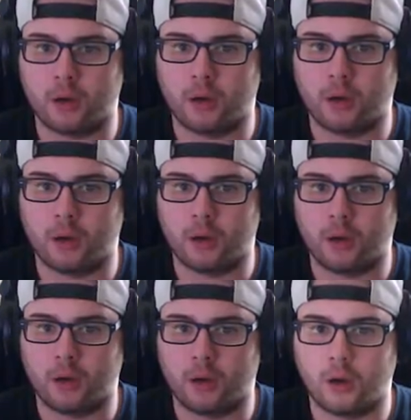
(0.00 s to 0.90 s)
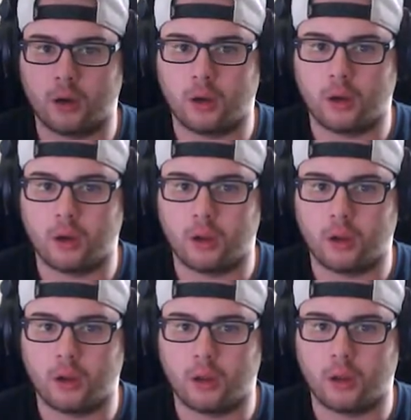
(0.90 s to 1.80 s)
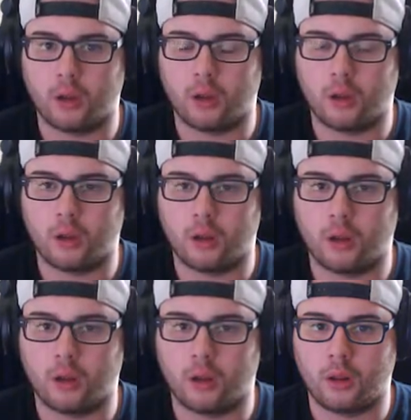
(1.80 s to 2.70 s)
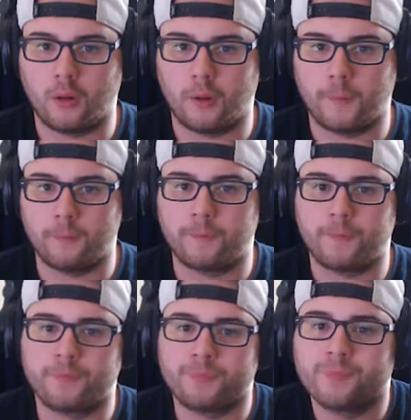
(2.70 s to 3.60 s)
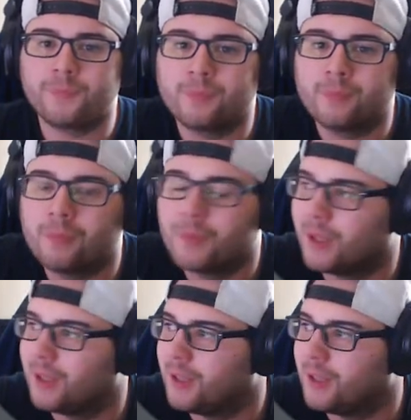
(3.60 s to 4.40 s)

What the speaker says: (no one is talking)